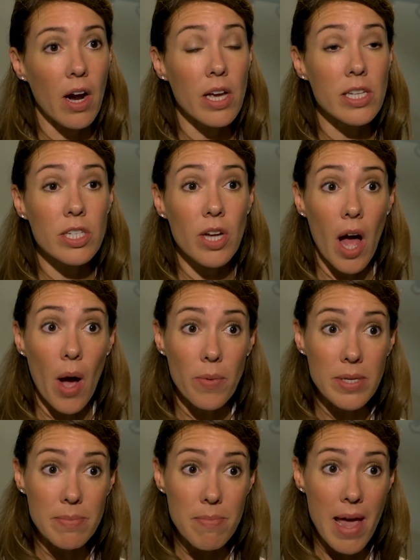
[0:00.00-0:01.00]
is to
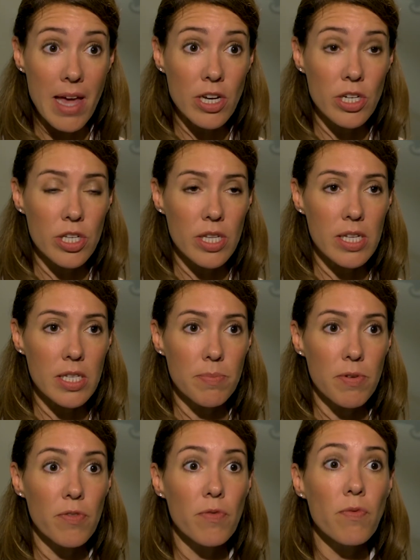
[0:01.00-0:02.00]
always manage this
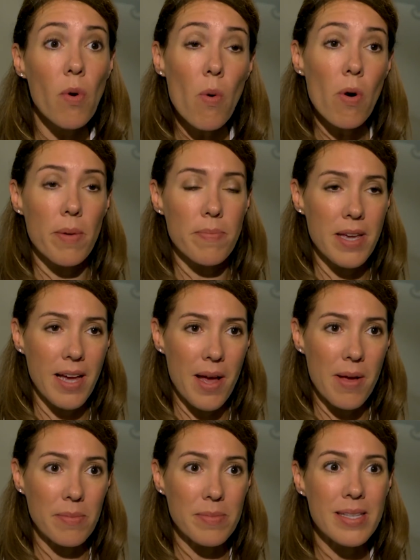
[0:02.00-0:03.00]
before it
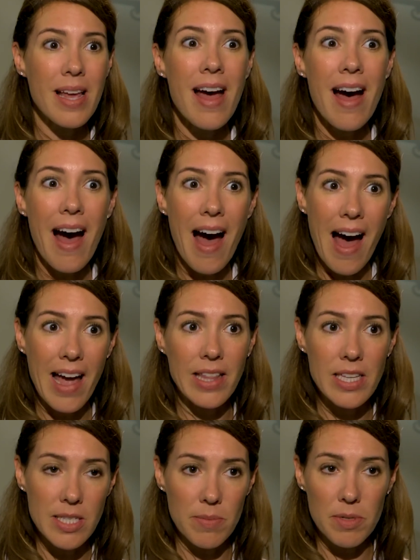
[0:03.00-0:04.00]
becomes a
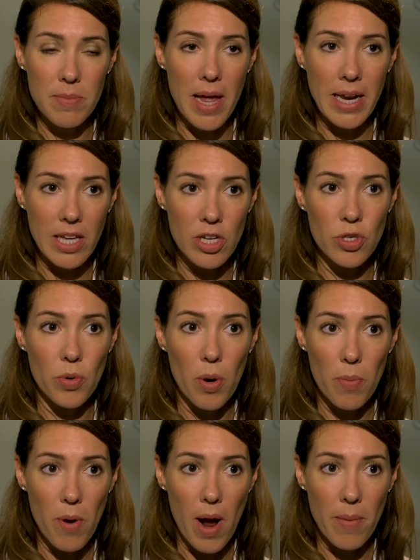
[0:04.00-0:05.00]
highly symptomatic issue or
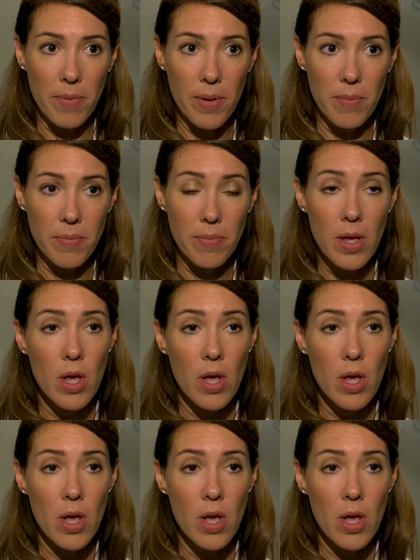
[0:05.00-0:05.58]
problem.